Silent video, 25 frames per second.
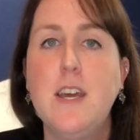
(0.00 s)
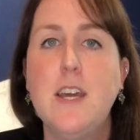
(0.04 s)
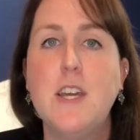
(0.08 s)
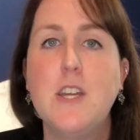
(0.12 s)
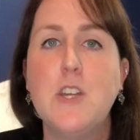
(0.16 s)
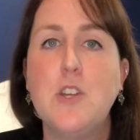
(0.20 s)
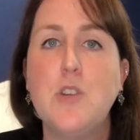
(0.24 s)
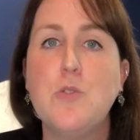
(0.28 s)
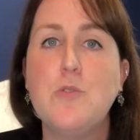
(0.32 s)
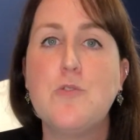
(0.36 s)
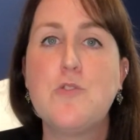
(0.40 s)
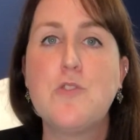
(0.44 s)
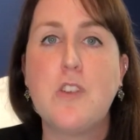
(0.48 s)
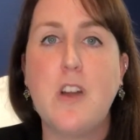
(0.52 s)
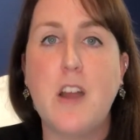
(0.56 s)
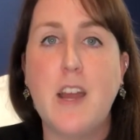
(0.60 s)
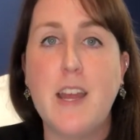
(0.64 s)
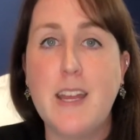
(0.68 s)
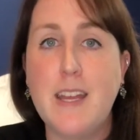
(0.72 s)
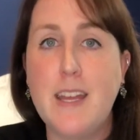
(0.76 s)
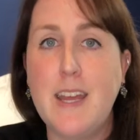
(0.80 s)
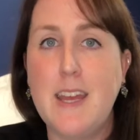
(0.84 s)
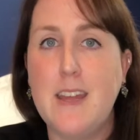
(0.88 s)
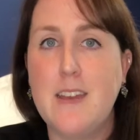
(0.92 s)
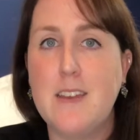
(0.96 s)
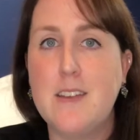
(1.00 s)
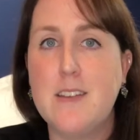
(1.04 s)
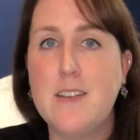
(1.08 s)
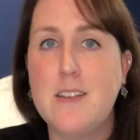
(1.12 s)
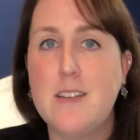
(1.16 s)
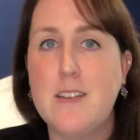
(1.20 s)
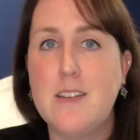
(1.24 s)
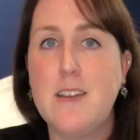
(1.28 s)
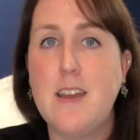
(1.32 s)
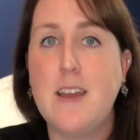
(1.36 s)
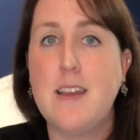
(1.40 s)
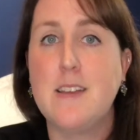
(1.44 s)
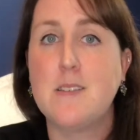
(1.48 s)
you try and edit
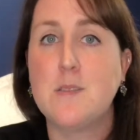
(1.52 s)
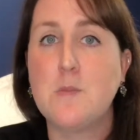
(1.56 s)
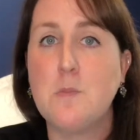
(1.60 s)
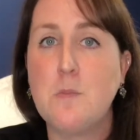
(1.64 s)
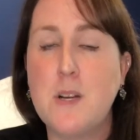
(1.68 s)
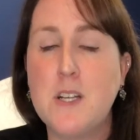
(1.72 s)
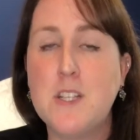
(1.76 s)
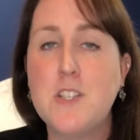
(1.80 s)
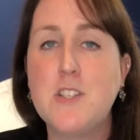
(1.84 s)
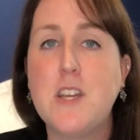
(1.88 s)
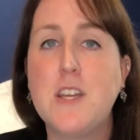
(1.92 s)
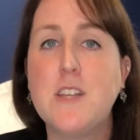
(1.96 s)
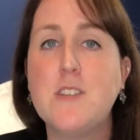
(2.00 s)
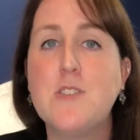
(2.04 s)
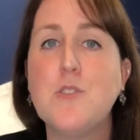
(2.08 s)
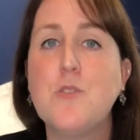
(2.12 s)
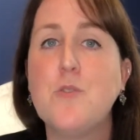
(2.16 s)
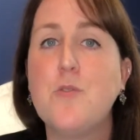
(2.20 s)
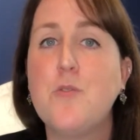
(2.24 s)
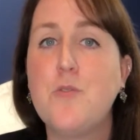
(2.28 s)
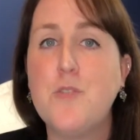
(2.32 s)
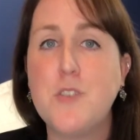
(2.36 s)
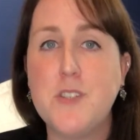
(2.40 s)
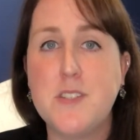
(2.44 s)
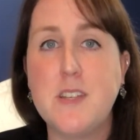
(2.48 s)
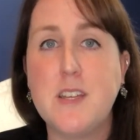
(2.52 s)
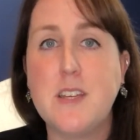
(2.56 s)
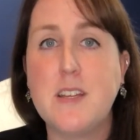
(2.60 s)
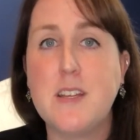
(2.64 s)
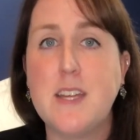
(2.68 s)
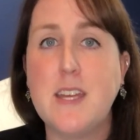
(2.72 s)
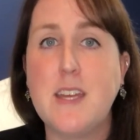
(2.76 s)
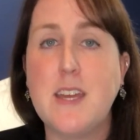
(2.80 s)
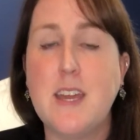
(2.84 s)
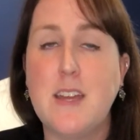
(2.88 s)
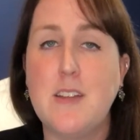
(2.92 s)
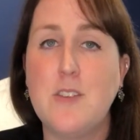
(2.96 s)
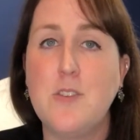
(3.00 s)
it as much as you physically
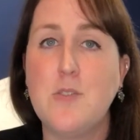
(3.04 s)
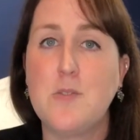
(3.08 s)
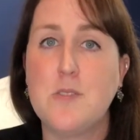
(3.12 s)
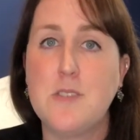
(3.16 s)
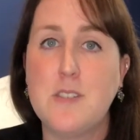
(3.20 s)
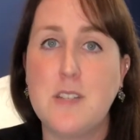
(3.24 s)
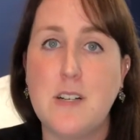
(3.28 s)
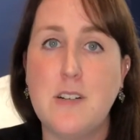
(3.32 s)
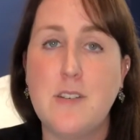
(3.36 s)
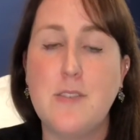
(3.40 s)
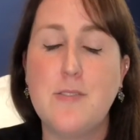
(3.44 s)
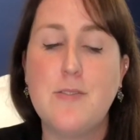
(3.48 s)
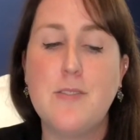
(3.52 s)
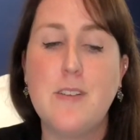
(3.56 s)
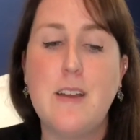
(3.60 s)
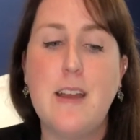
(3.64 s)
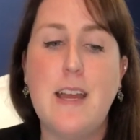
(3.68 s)
can yourself.